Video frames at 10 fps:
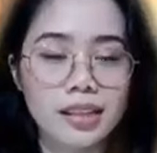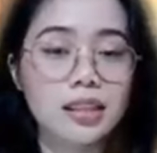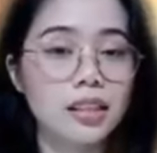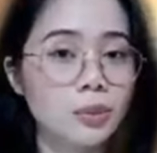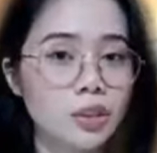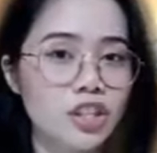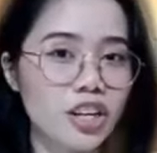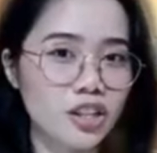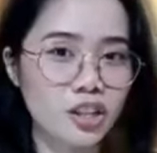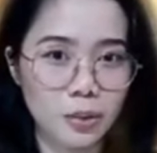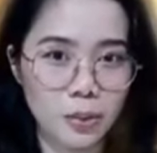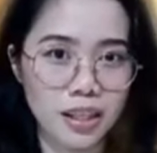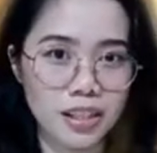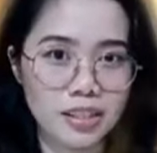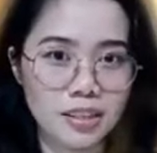until we change our
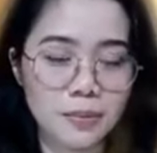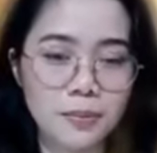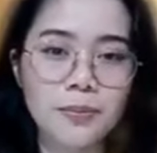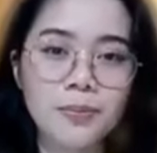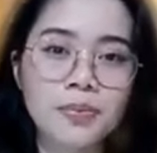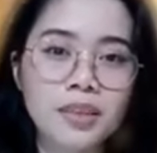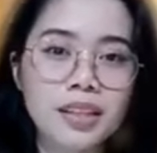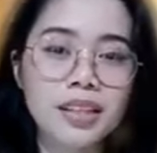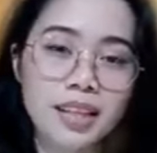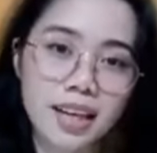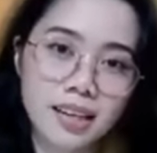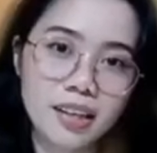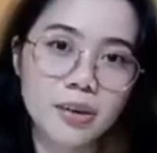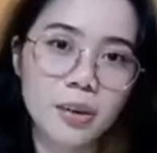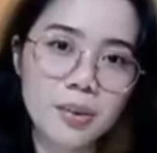ways. Again,
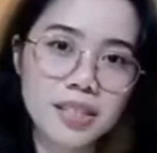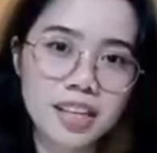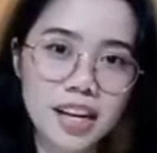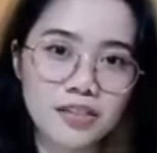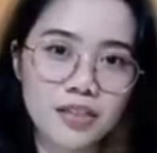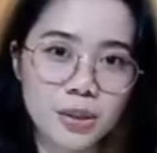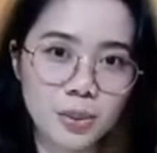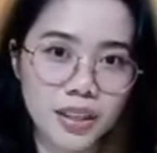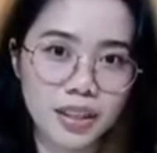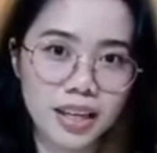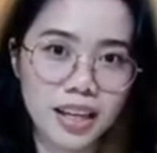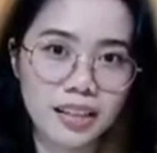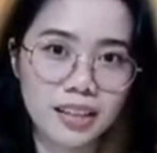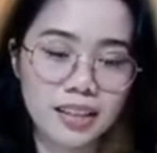in Romans 8 verse 28,